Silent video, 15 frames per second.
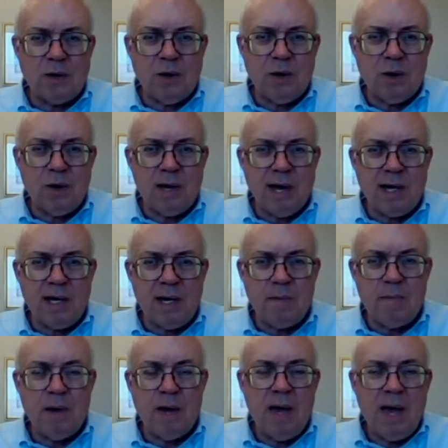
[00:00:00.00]
Cody, I keep
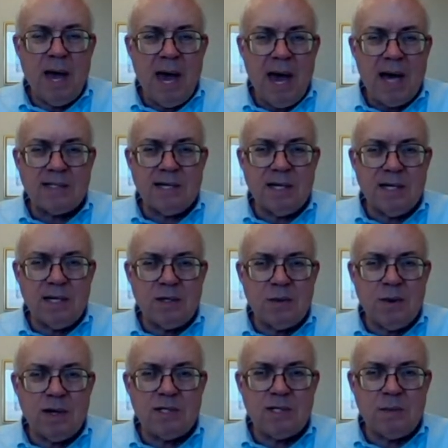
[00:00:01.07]
asking these
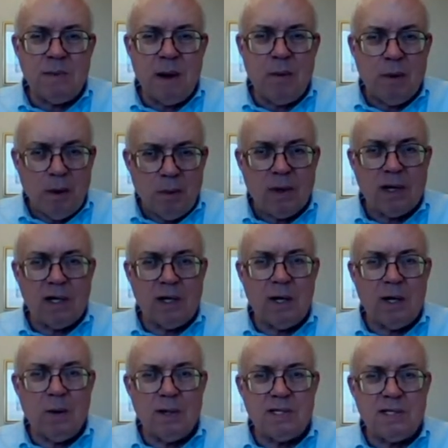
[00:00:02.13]
questions about what we're going to
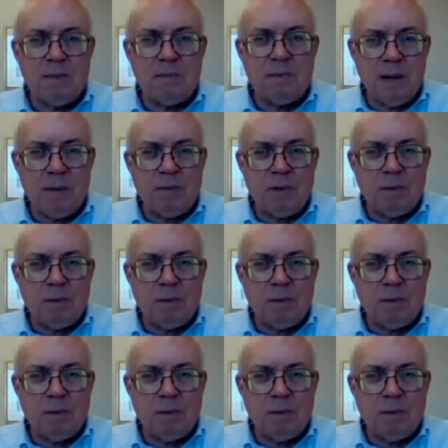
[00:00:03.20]
know in September,